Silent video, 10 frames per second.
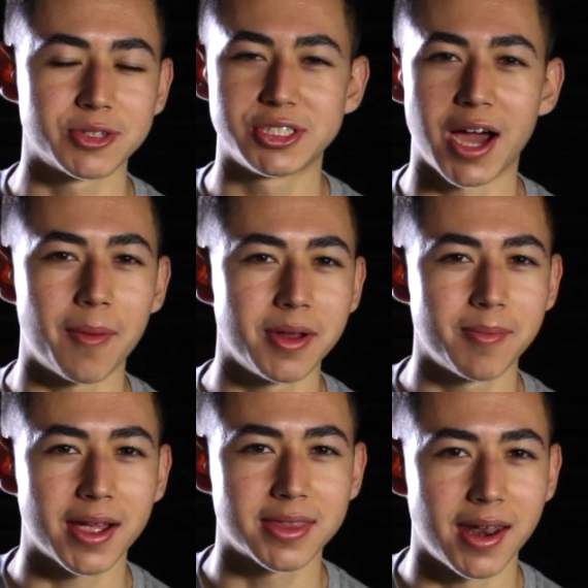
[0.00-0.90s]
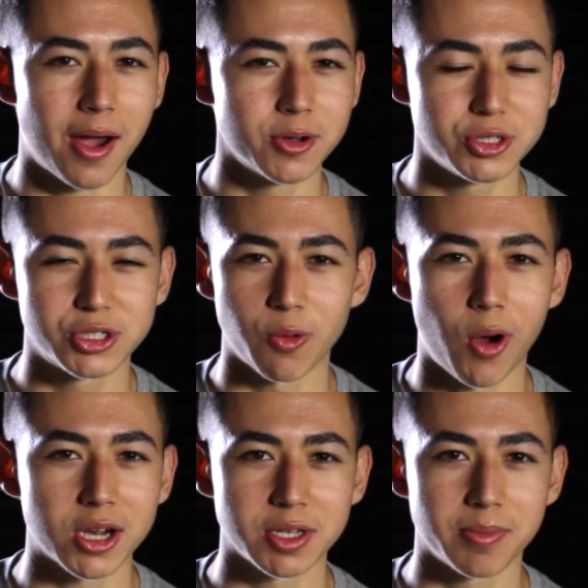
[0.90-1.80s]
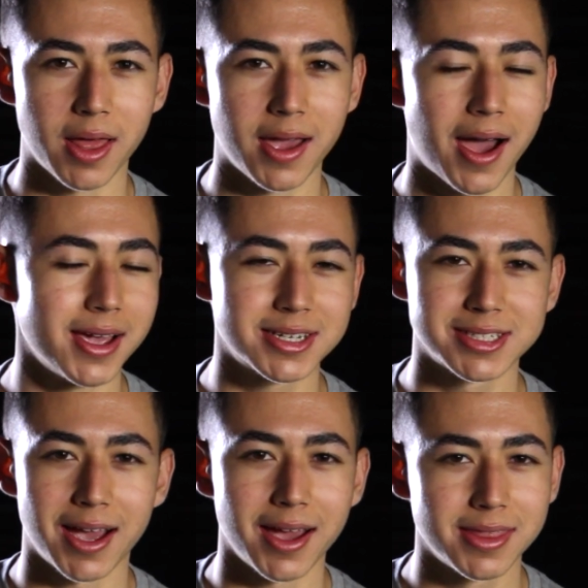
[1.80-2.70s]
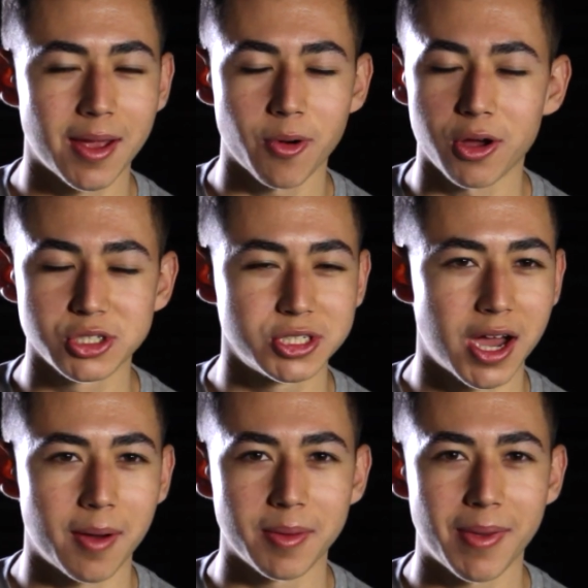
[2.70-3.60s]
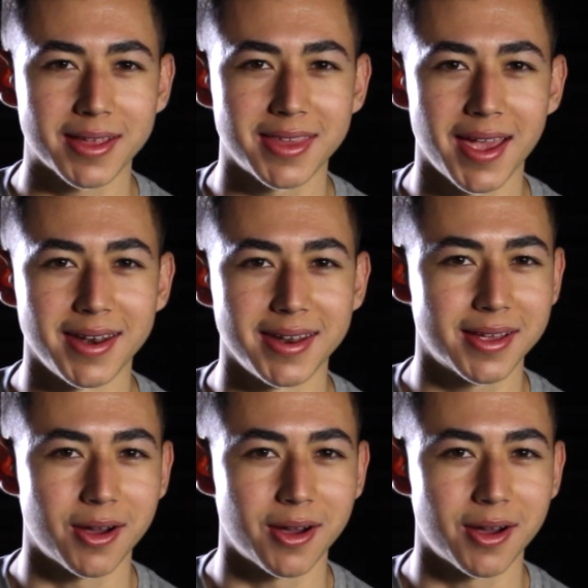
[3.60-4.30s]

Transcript: that were just dominant back then. I was used to watch them play IXI. They were all just dominant back then.